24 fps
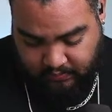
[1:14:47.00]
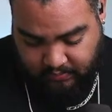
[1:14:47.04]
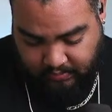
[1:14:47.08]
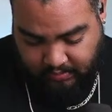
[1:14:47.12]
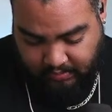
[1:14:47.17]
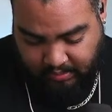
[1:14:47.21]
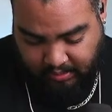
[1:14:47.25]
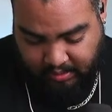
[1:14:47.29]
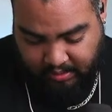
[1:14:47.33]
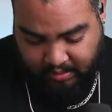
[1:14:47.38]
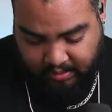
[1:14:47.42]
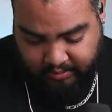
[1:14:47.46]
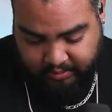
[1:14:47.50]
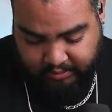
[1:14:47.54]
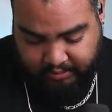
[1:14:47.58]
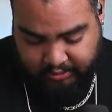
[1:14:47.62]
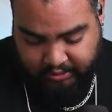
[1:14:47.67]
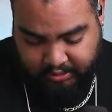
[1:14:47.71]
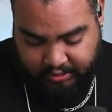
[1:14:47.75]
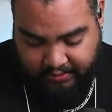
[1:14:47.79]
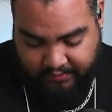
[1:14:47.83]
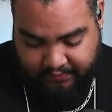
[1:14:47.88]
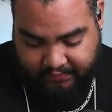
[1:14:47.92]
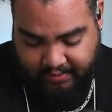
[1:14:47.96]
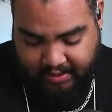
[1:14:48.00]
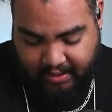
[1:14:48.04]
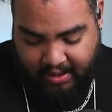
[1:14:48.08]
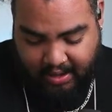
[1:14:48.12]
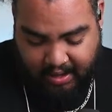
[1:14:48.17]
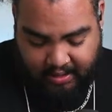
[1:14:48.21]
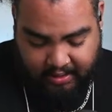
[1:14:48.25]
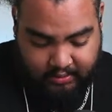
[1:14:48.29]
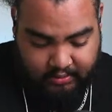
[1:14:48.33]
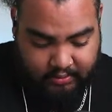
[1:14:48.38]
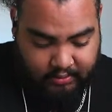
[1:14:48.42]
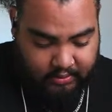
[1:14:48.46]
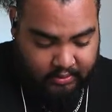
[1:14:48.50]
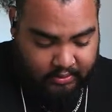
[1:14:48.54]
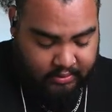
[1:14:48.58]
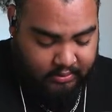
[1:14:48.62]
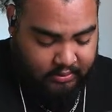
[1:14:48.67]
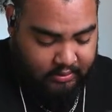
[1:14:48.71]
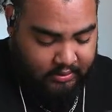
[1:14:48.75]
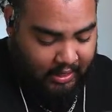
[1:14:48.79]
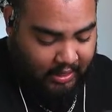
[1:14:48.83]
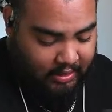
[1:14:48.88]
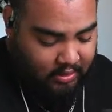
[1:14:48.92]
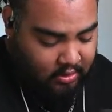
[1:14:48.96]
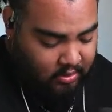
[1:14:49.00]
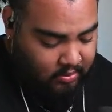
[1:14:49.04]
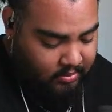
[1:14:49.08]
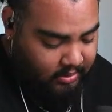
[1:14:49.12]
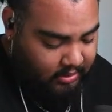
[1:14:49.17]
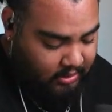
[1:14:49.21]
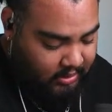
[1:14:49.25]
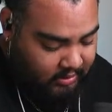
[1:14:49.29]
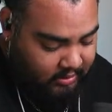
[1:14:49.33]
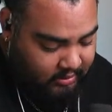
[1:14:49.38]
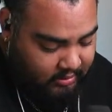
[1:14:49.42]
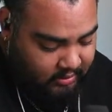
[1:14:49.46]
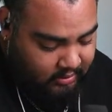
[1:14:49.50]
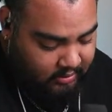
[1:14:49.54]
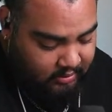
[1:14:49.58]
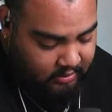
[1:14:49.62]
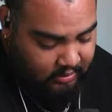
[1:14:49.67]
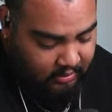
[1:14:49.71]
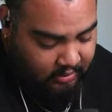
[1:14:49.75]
oh shit, I forgot how to do this. Zach normally does this.